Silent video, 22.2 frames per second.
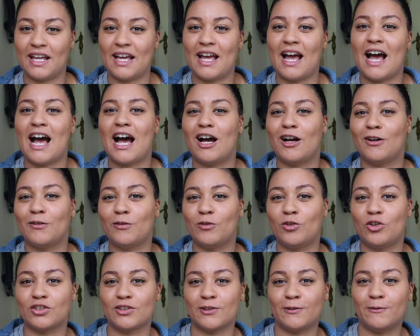They have
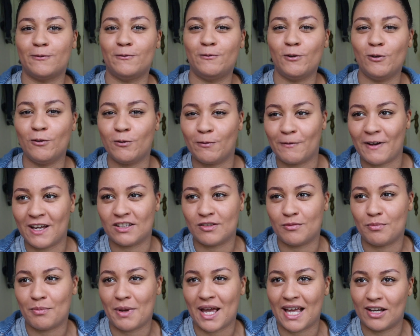on a full
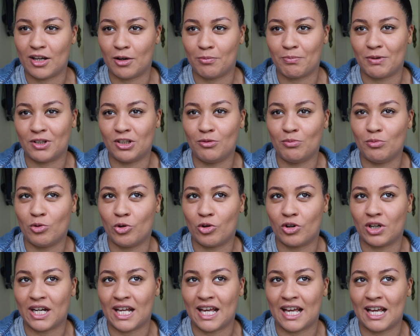face of makeup in the
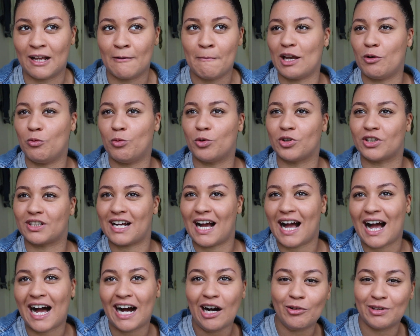morning. They
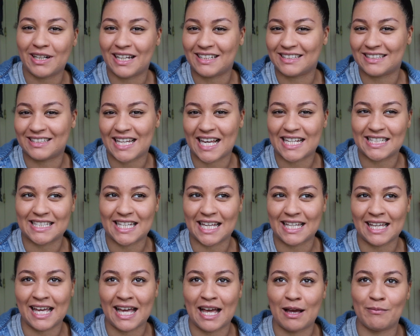work out at 6
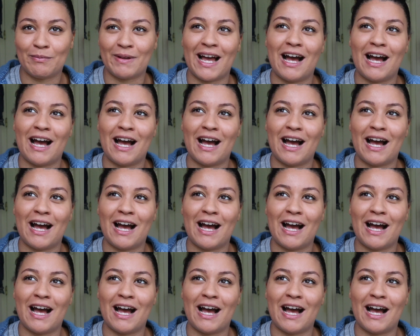a.m.